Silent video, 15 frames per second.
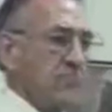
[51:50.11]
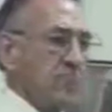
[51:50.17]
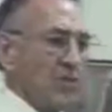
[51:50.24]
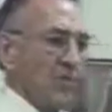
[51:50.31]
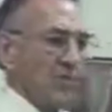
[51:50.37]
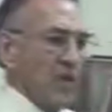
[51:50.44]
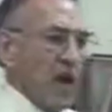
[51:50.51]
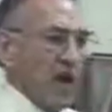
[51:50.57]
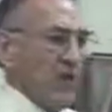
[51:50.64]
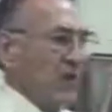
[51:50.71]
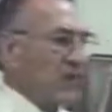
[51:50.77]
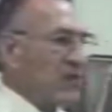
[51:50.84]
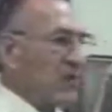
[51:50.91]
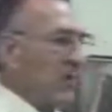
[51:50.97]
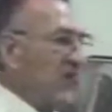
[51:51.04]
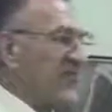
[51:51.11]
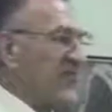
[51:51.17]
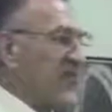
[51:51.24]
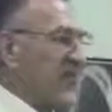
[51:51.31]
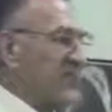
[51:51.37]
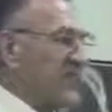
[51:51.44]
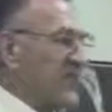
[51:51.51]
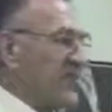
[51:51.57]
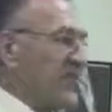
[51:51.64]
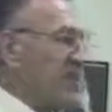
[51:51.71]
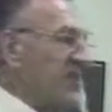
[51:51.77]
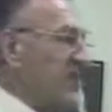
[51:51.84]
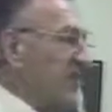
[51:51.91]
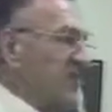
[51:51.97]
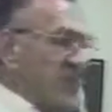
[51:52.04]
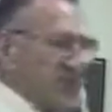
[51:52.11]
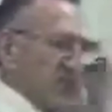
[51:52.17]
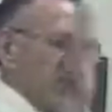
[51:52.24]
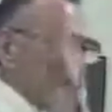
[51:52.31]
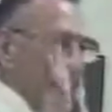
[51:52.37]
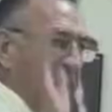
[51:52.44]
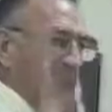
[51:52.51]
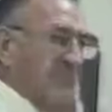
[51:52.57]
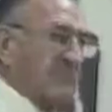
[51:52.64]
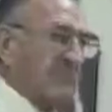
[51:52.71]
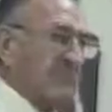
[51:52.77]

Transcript: Don't talk about your wife, your husband, your kids, your this, your that.